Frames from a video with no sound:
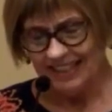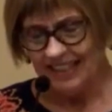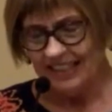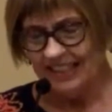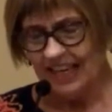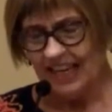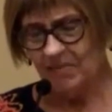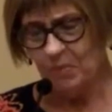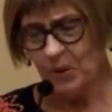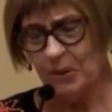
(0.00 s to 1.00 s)
save
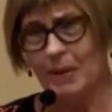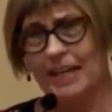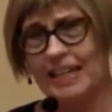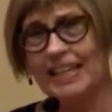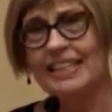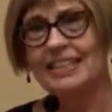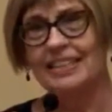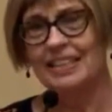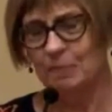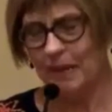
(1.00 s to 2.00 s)
more money,
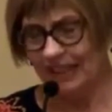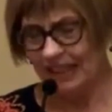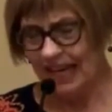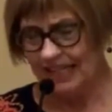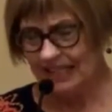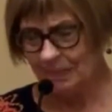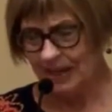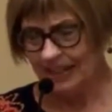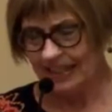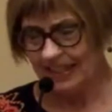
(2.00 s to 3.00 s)
spend less
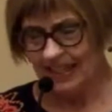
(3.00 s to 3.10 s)
money,